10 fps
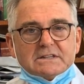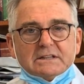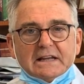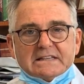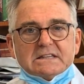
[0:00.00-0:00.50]

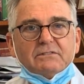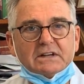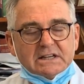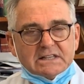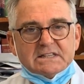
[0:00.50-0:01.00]
less of a
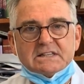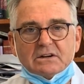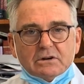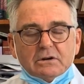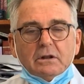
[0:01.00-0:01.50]

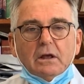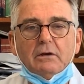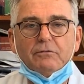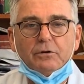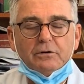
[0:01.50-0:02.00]
concern
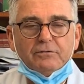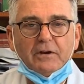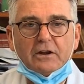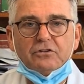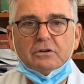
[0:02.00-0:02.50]
for
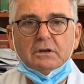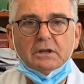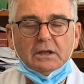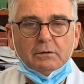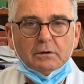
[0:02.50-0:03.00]
infection
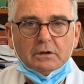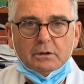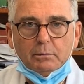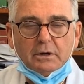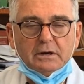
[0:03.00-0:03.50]
in
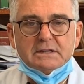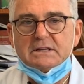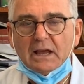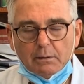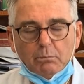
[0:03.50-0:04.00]
communities
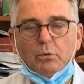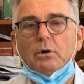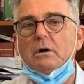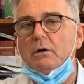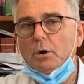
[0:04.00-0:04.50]
that have
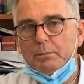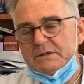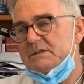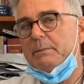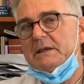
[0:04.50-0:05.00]
more
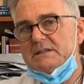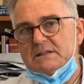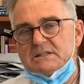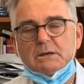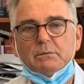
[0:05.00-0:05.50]
open
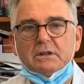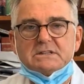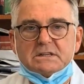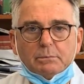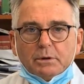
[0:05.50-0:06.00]
spaces. Some of the
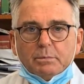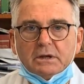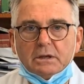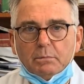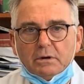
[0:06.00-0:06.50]

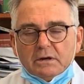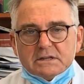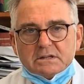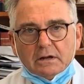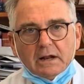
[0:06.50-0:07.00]
suburban
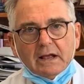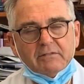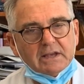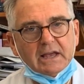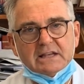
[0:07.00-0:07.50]
communities are not
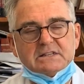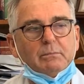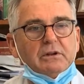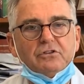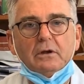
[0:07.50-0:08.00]
having as
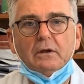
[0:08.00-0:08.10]
much